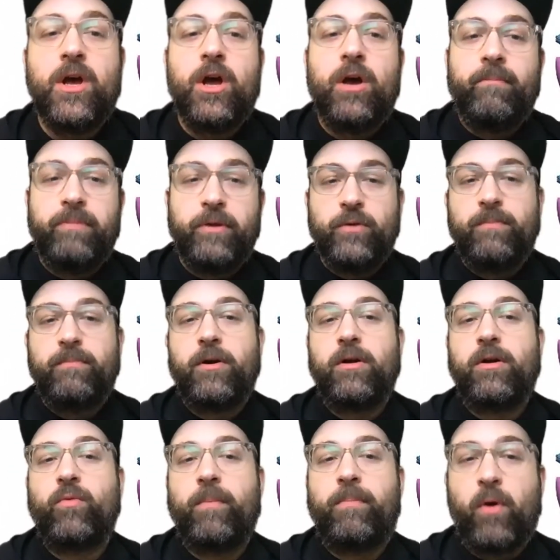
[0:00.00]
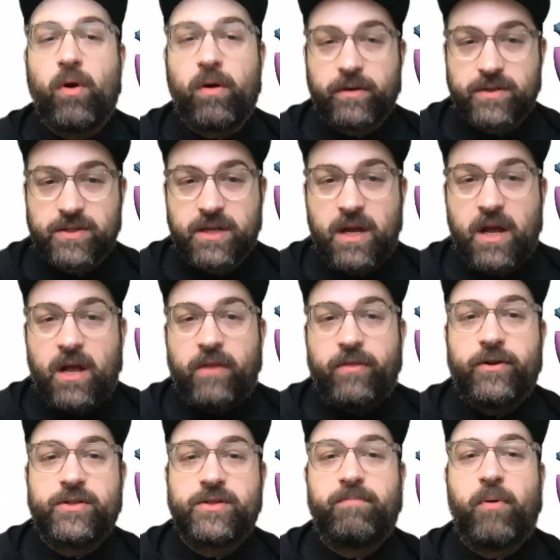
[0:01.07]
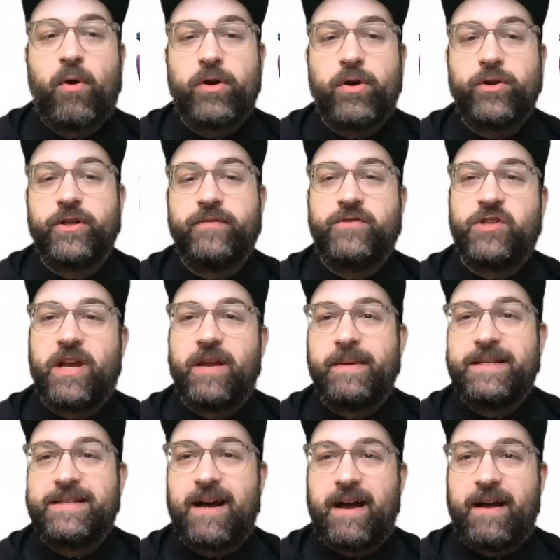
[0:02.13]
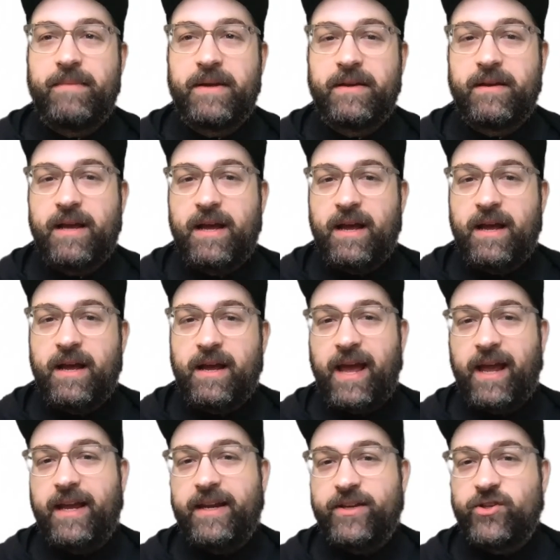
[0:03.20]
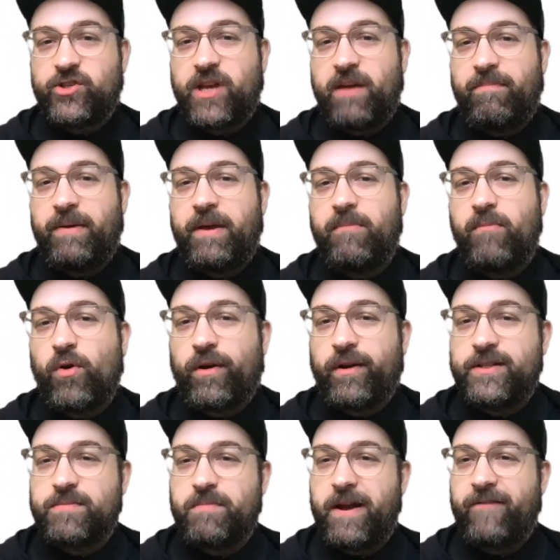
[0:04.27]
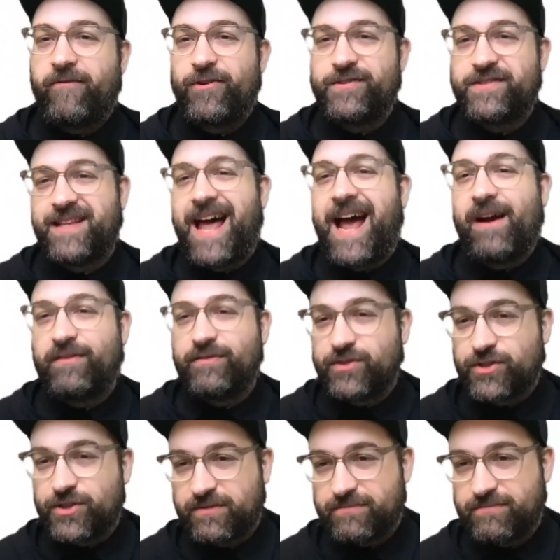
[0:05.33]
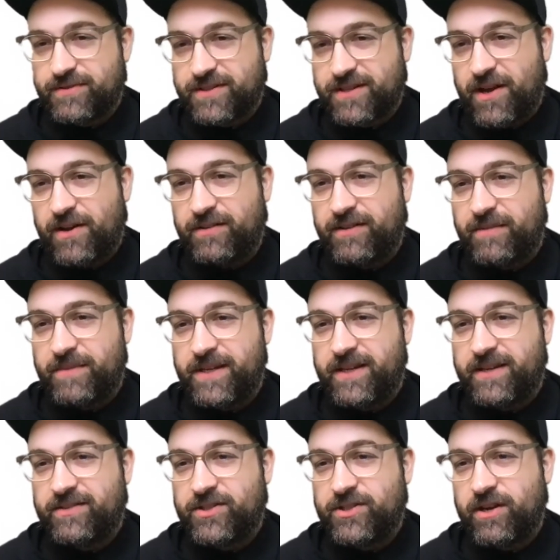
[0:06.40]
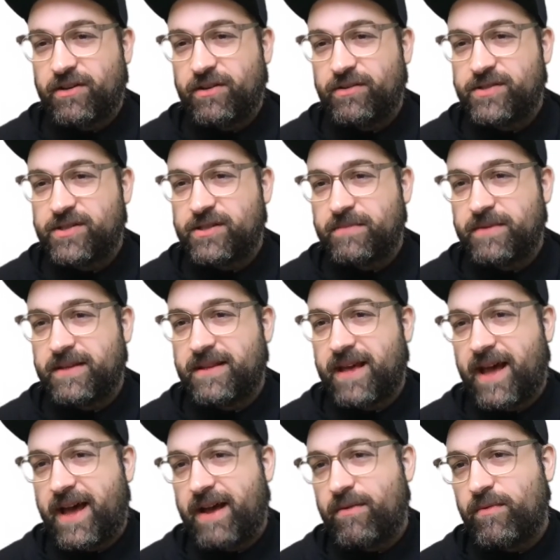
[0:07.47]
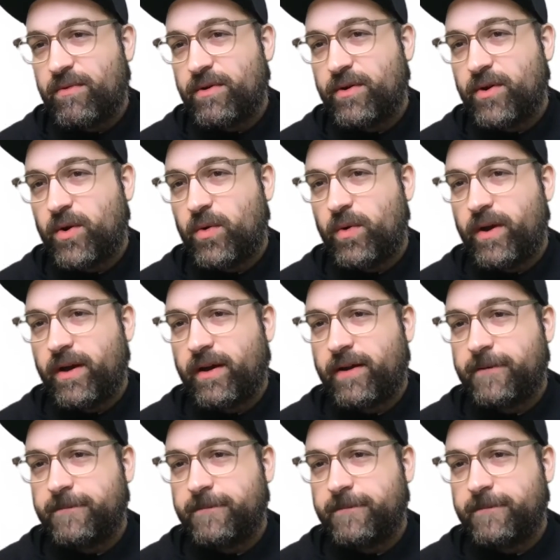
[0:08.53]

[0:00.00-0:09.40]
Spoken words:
Bloomberg reports there's a portrait of Jamie Dimon hanging in JP Morgan's metaverse lounge. So let me show you some of that real quick.